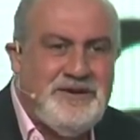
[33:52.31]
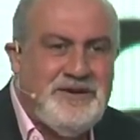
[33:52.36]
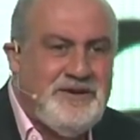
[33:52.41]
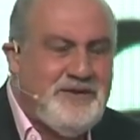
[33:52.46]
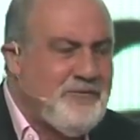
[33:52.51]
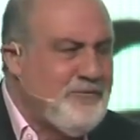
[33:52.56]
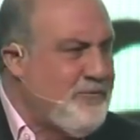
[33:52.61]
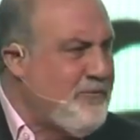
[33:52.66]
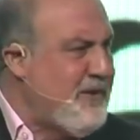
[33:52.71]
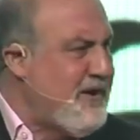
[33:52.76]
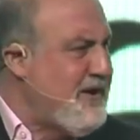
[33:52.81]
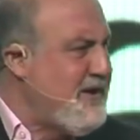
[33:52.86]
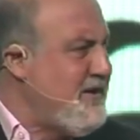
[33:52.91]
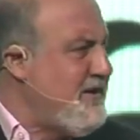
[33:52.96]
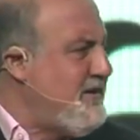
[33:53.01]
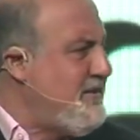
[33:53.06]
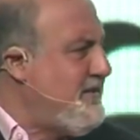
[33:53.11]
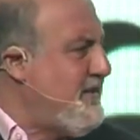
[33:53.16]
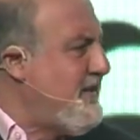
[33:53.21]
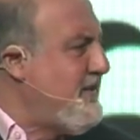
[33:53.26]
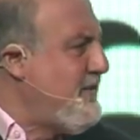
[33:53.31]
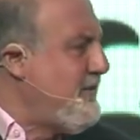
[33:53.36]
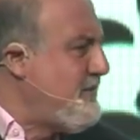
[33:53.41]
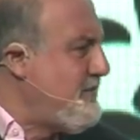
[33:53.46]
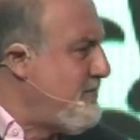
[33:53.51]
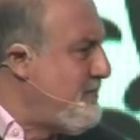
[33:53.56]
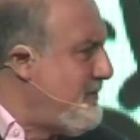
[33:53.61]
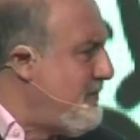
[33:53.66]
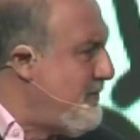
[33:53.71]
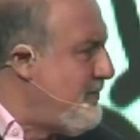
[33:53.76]
Right. Why a dead
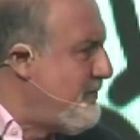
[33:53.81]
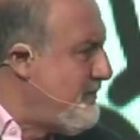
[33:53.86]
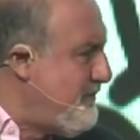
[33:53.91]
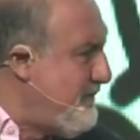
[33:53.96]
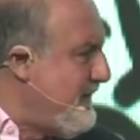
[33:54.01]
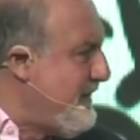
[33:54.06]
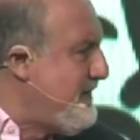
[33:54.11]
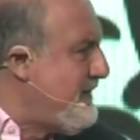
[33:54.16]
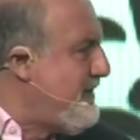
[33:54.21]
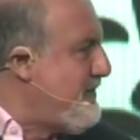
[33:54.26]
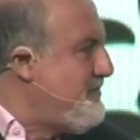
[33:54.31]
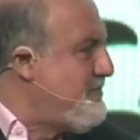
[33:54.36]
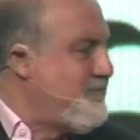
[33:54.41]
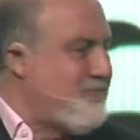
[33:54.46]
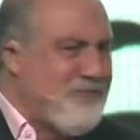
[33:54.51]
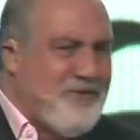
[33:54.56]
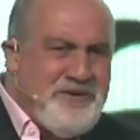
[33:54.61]
entrepreneur or failed entrepreneur?